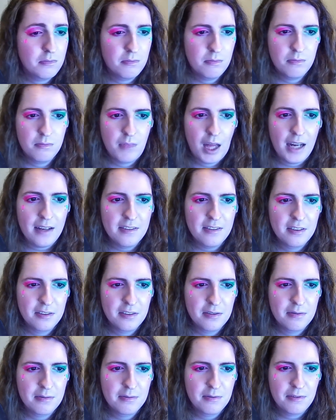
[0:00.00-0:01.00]
That's
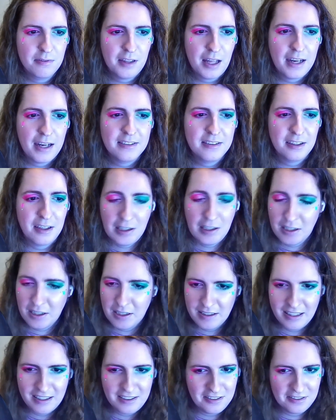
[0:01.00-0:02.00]

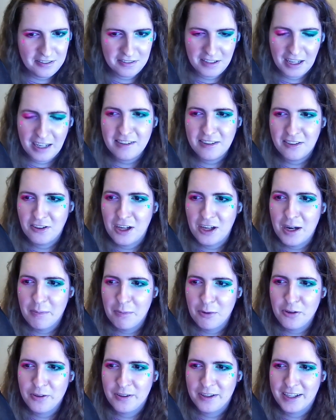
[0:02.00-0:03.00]
a lot
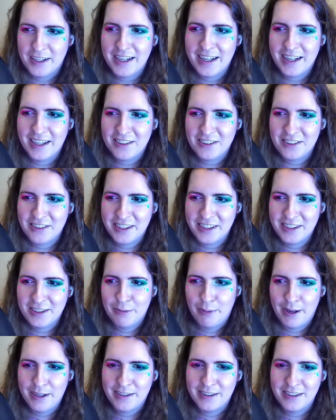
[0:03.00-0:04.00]
more than I actually
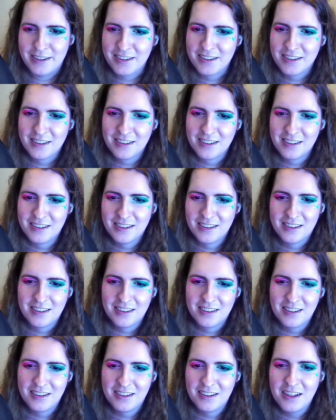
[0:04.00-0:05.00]
expected.
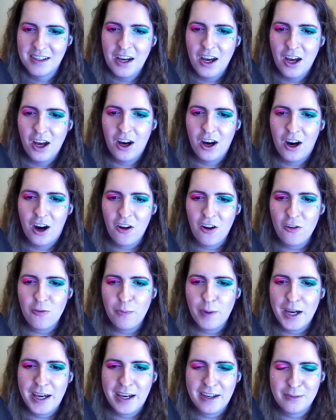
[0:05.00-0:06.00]
All of
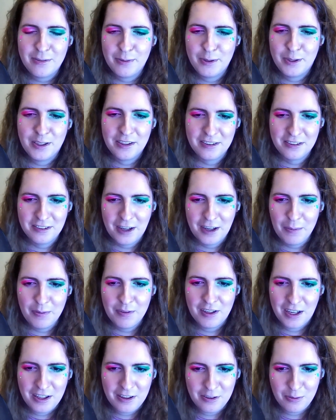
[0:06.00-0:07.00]
my expertise stops
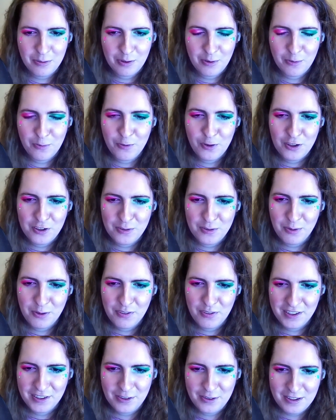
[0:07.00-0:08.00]
and ends with the first
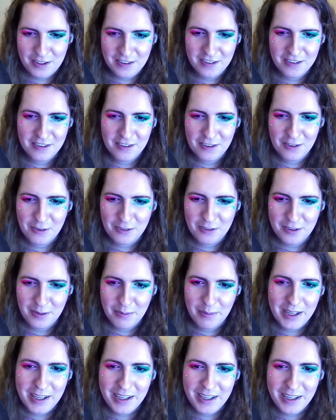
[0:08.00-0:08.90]
movie, so this is news to me.